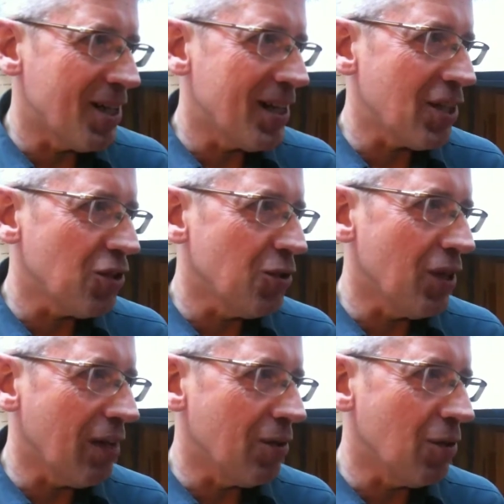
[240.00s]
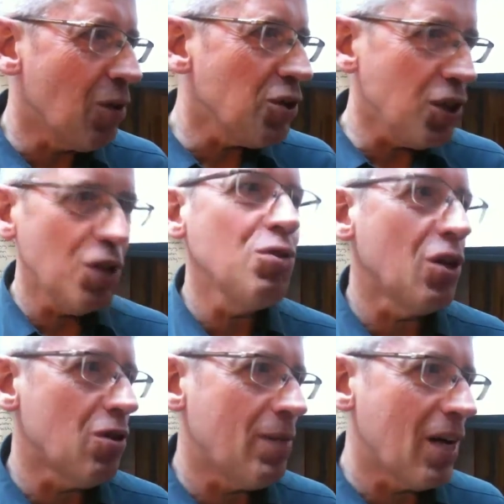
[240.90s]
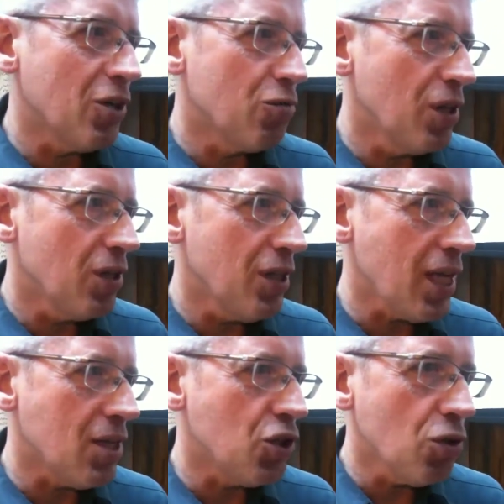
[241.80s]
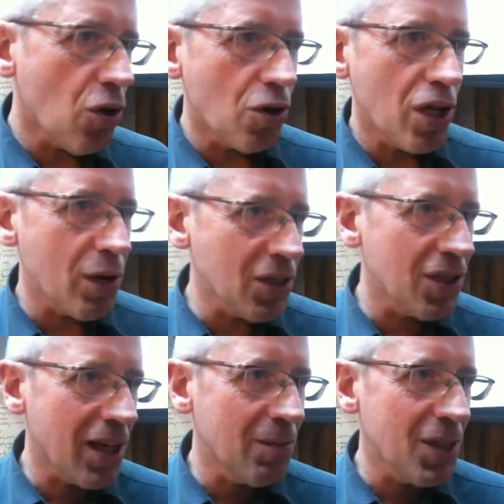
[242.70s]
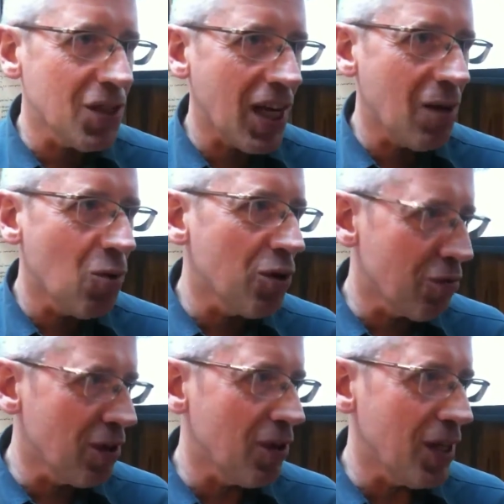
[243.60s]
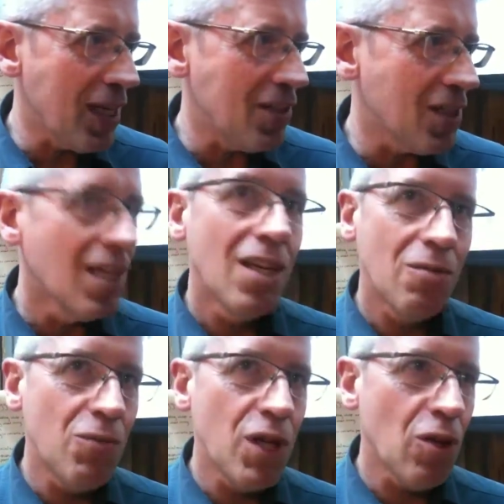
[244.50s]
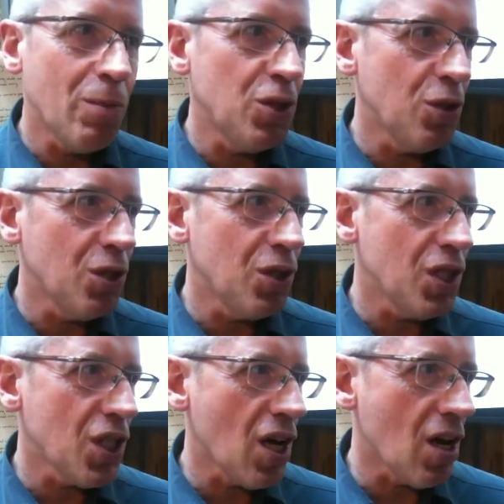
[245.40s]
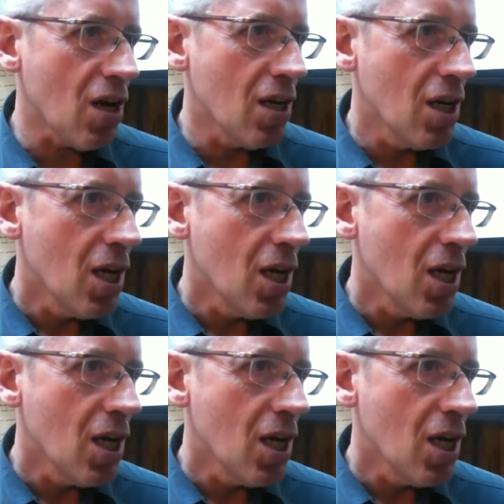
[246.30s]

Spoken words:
at national level? What do you know about the real needs? You're not going to the companies saying what the real needs and real opportunities are.